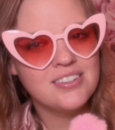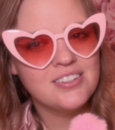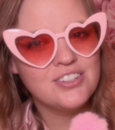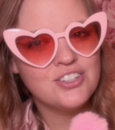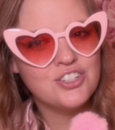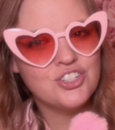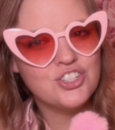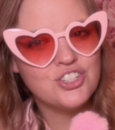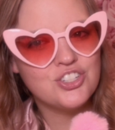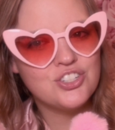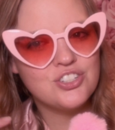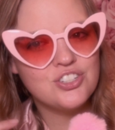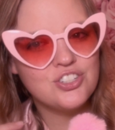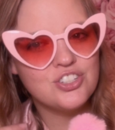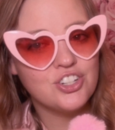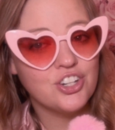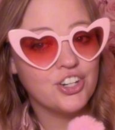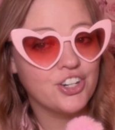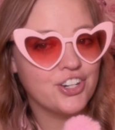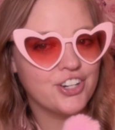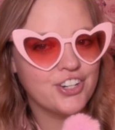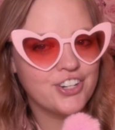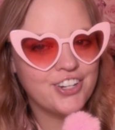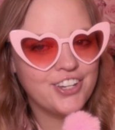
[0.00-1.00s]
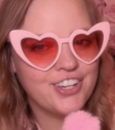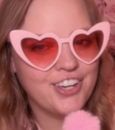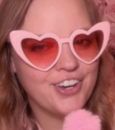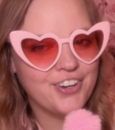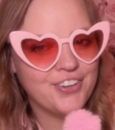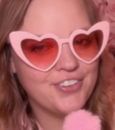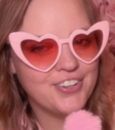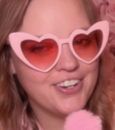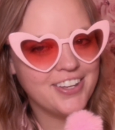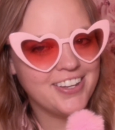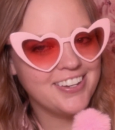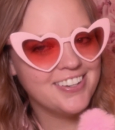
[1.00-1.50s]

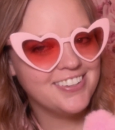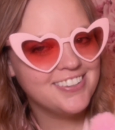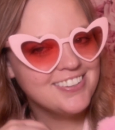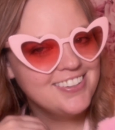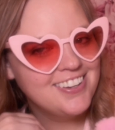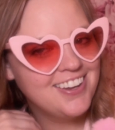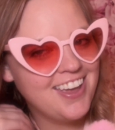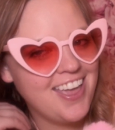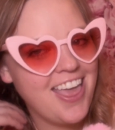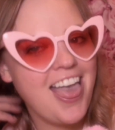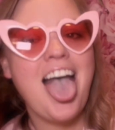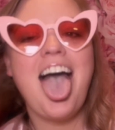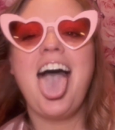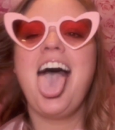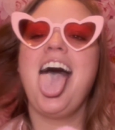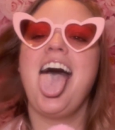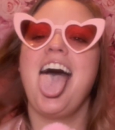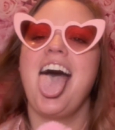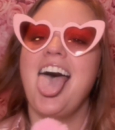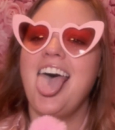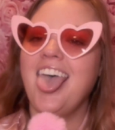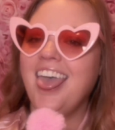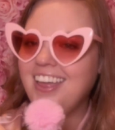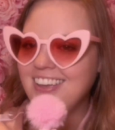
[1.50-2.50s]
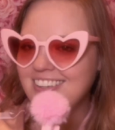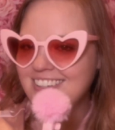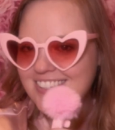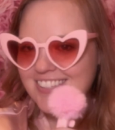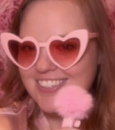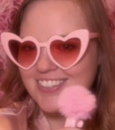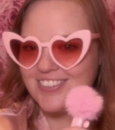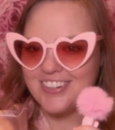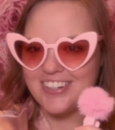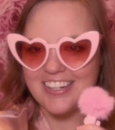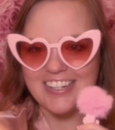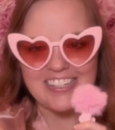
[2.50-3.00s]
sugarcoat it.
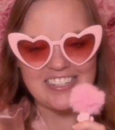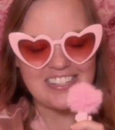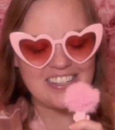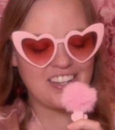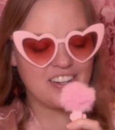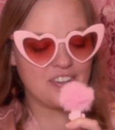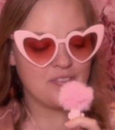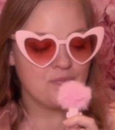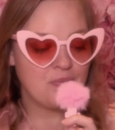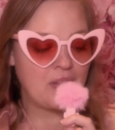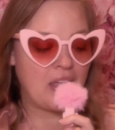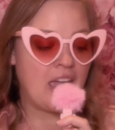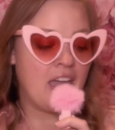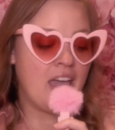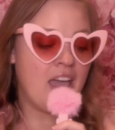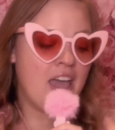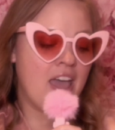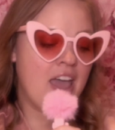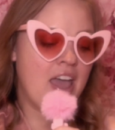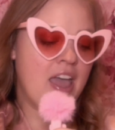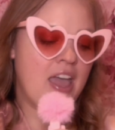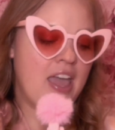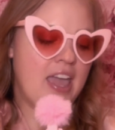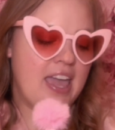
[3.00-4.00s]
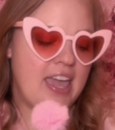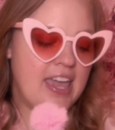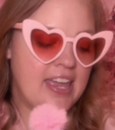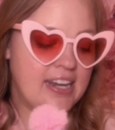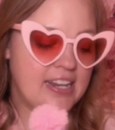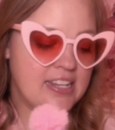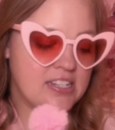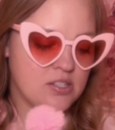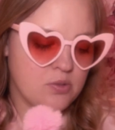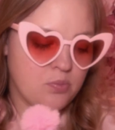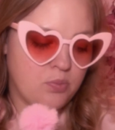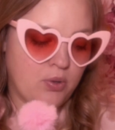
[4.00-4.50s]
See what I did there? It
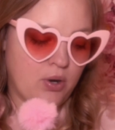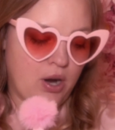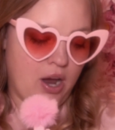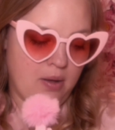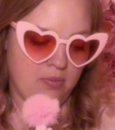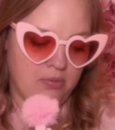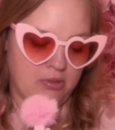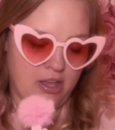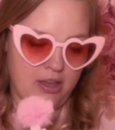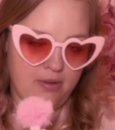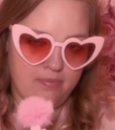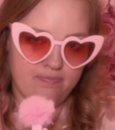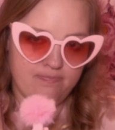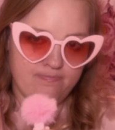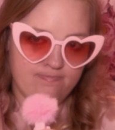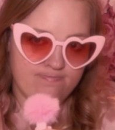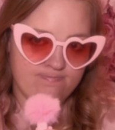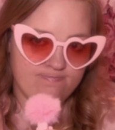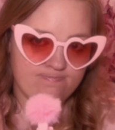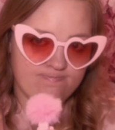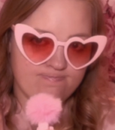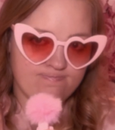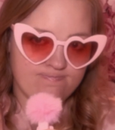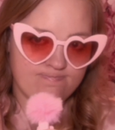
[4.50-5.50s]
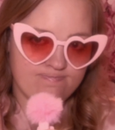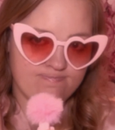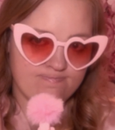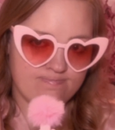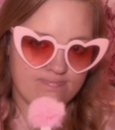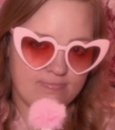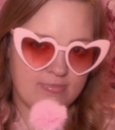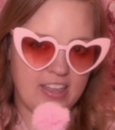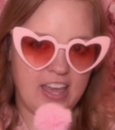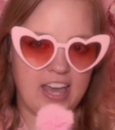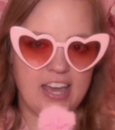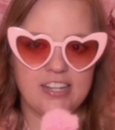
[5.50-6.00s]
is a problem
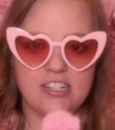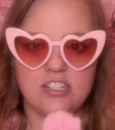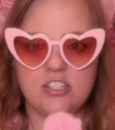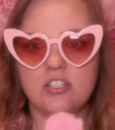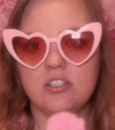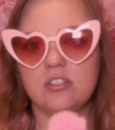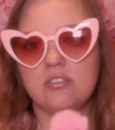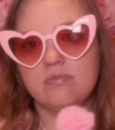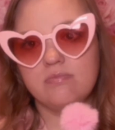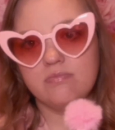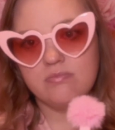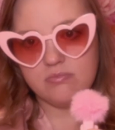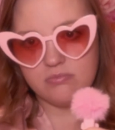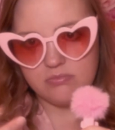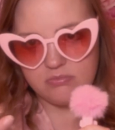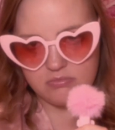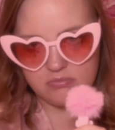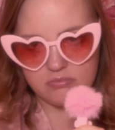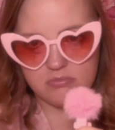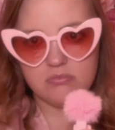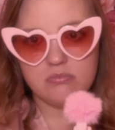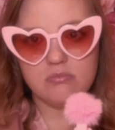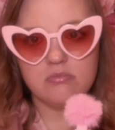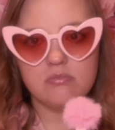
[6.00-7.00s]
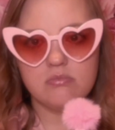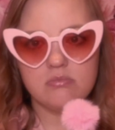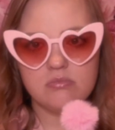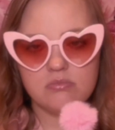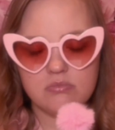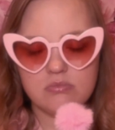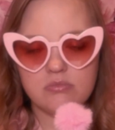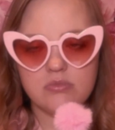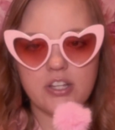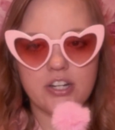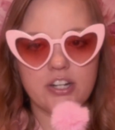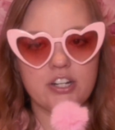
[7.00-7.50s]
that
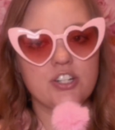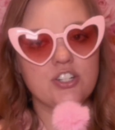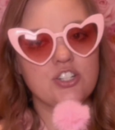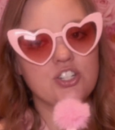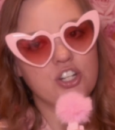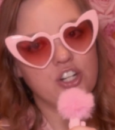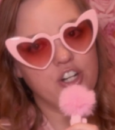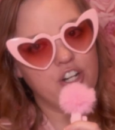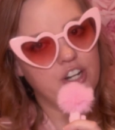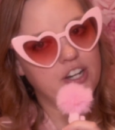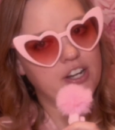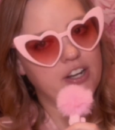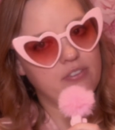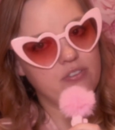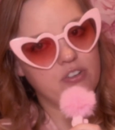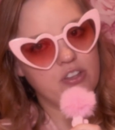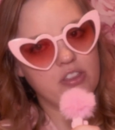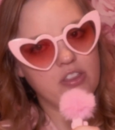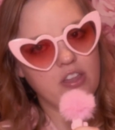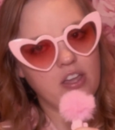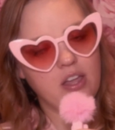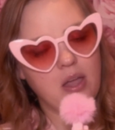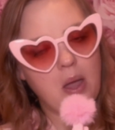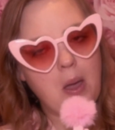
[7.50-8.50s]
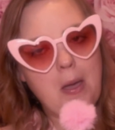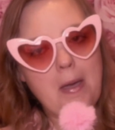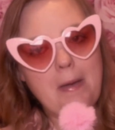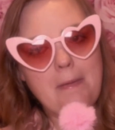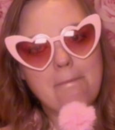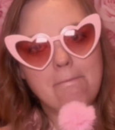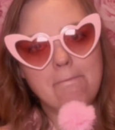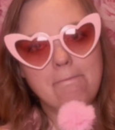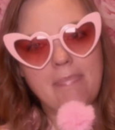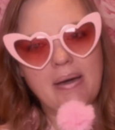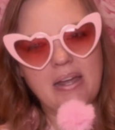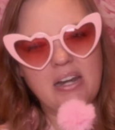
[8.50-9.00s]
there is sugar in everything,
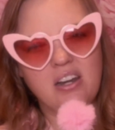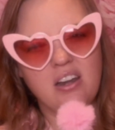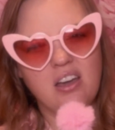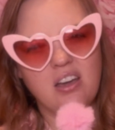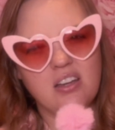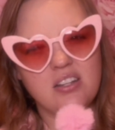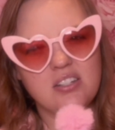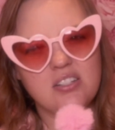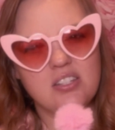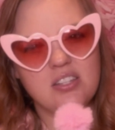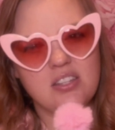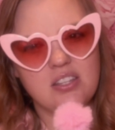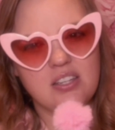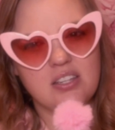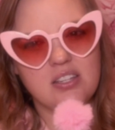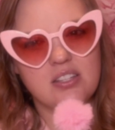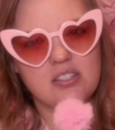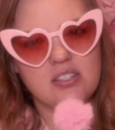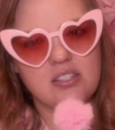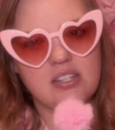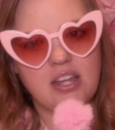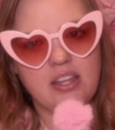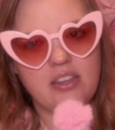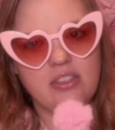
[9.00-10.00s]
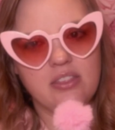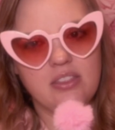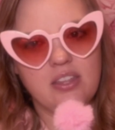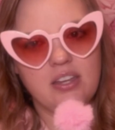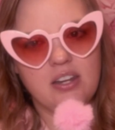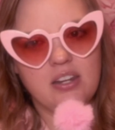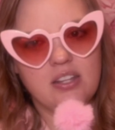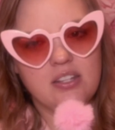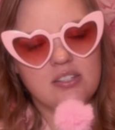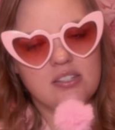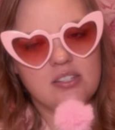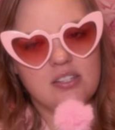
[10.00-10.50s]
but not to the extent that
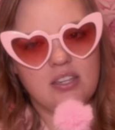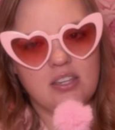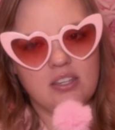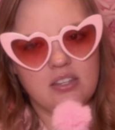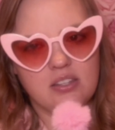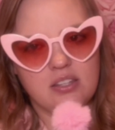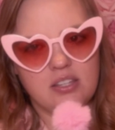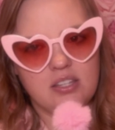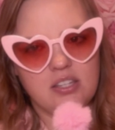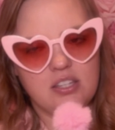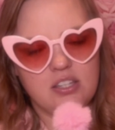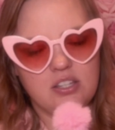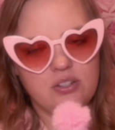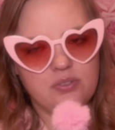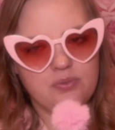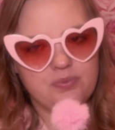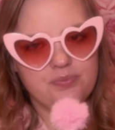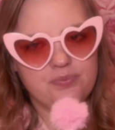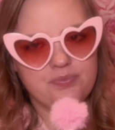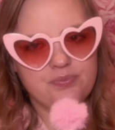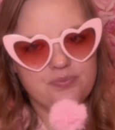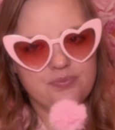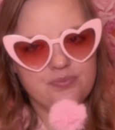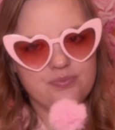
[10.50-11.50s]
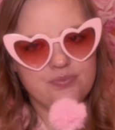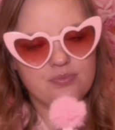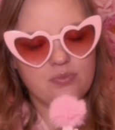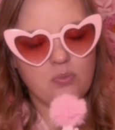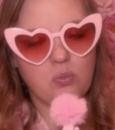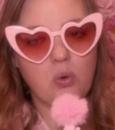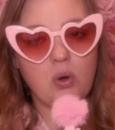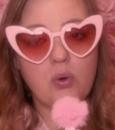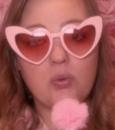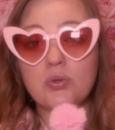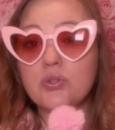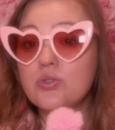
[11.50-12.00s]
it's killing you.
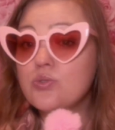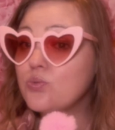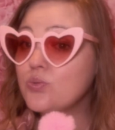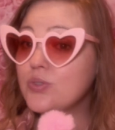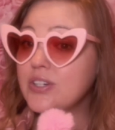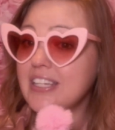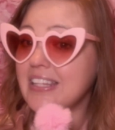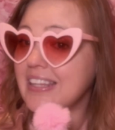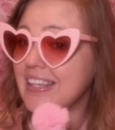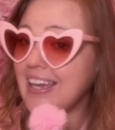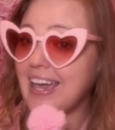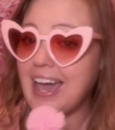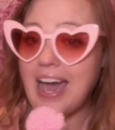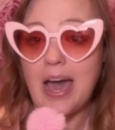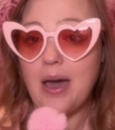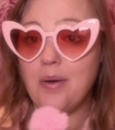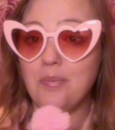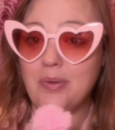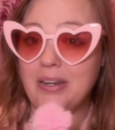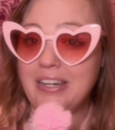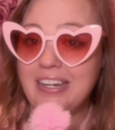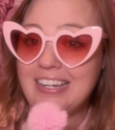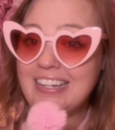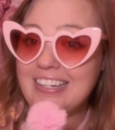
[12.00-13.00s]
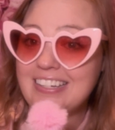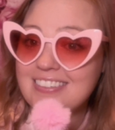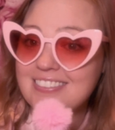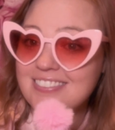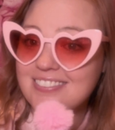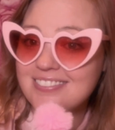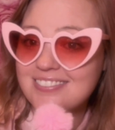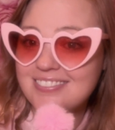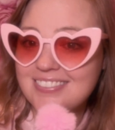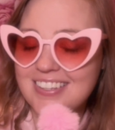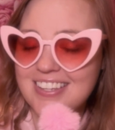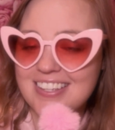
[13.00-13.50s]
What was really happening
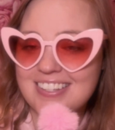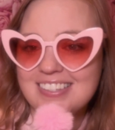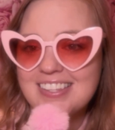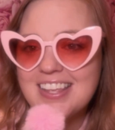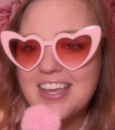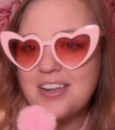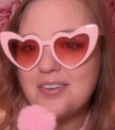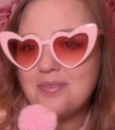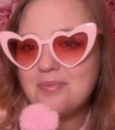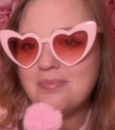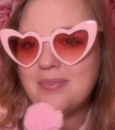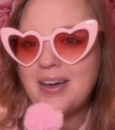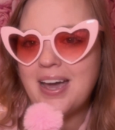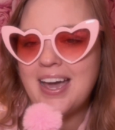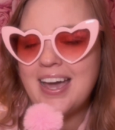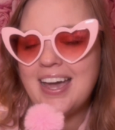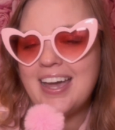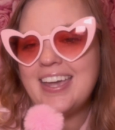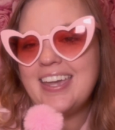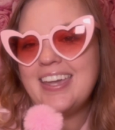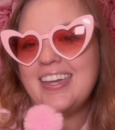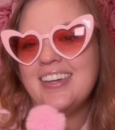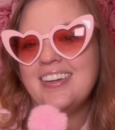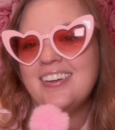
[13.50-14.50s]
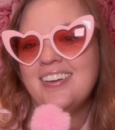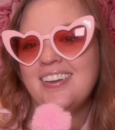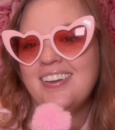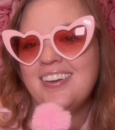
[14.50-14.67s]
is that my